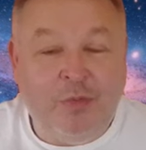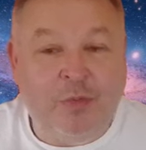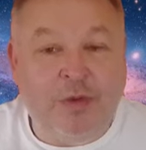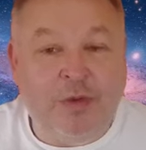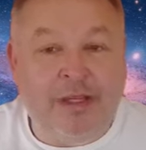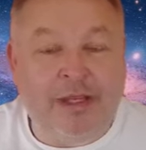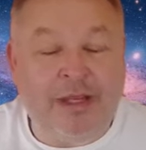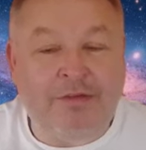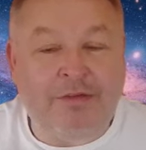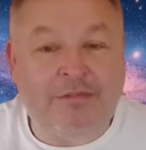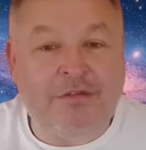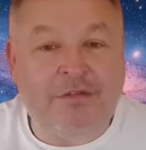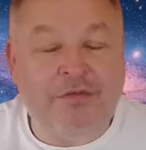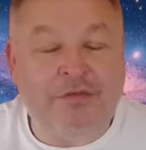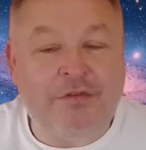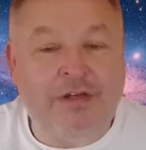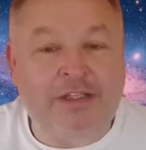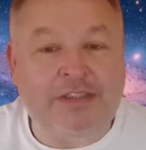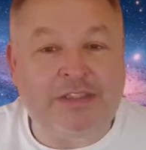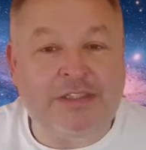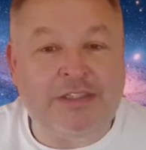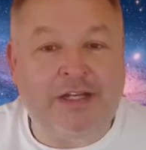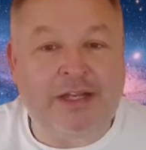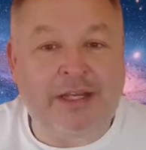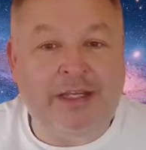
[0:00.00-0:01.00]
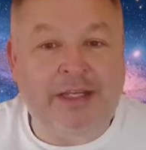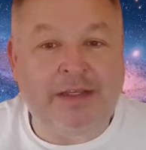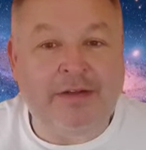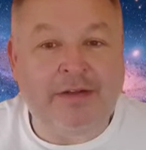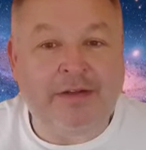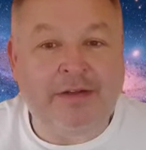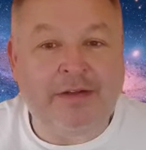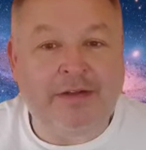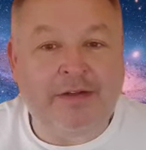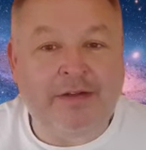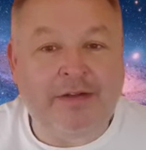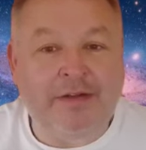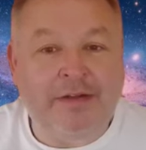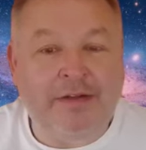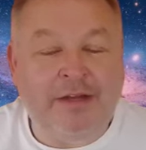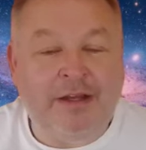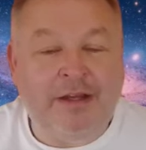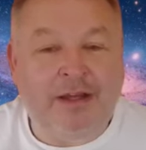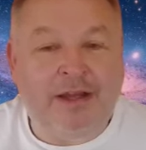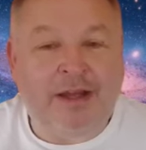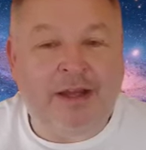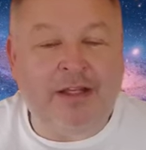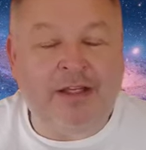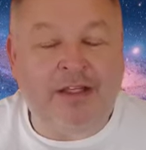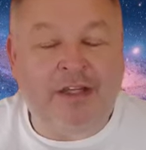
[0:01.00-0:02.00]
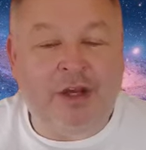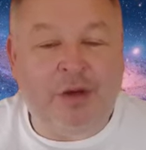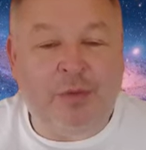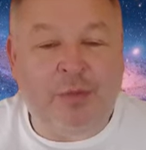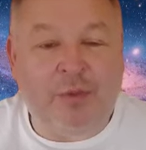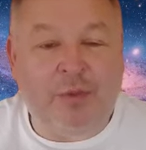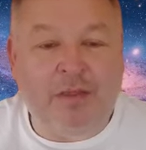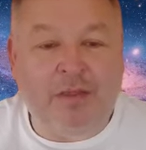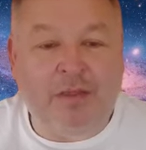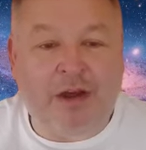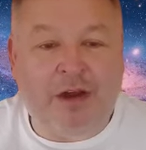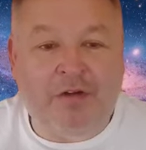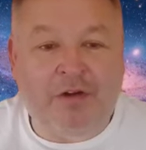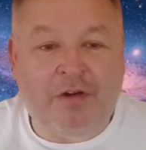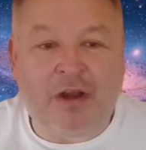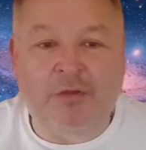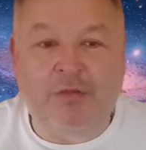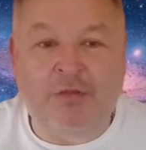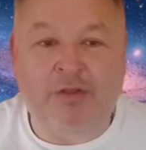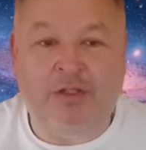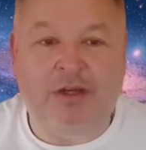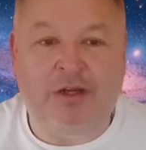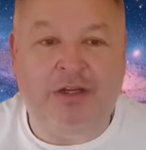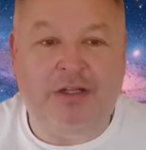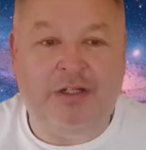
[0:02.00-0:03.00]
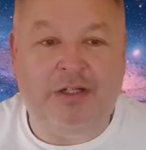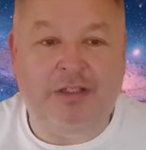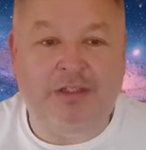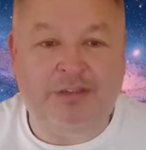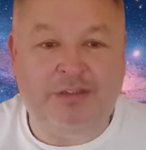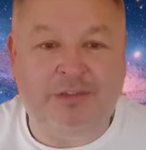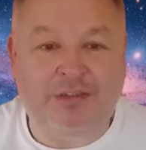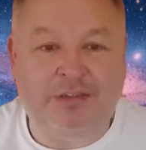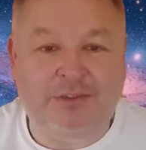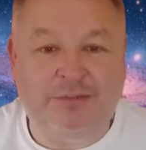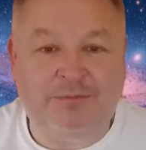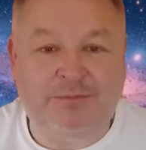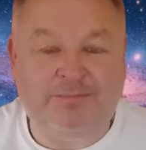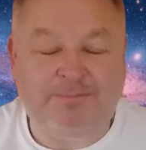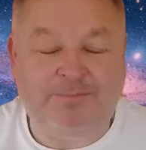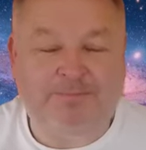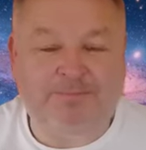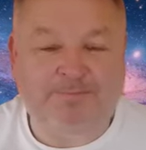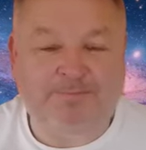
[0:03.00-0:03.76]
We have to resonate and go with our own guidance.